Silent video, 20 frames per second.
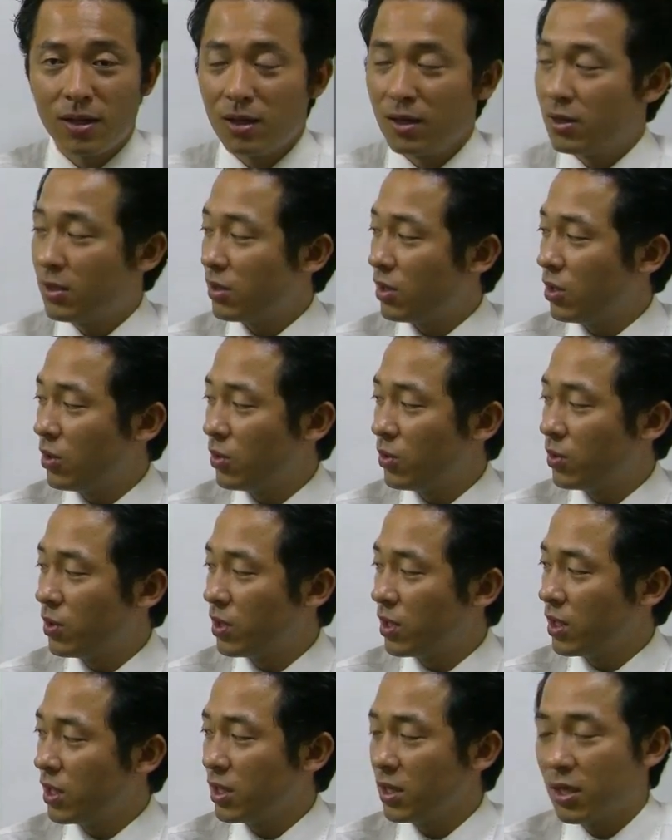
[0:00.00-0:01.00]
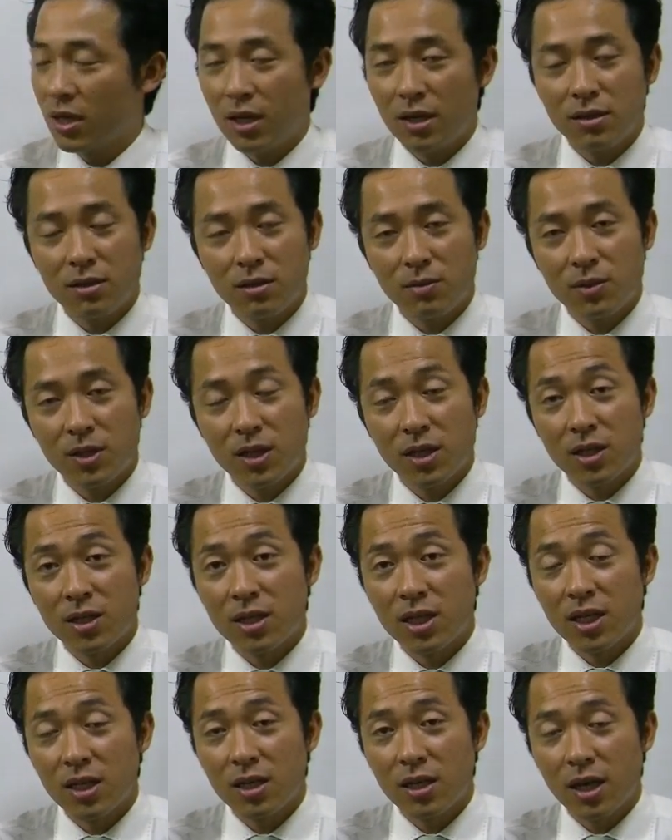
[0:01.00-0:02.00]
So in case of the
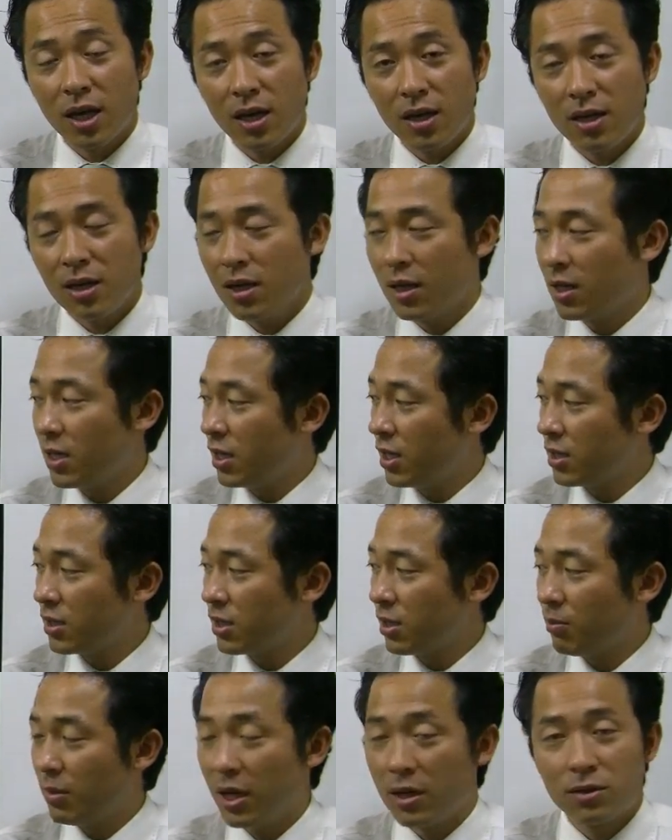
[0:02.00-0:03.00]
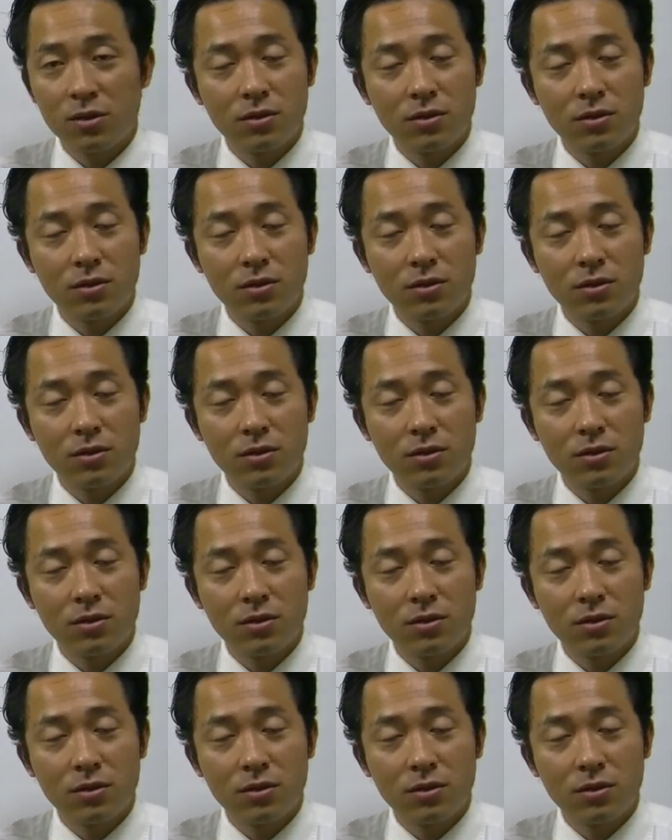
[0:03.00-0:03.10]
GK, it's about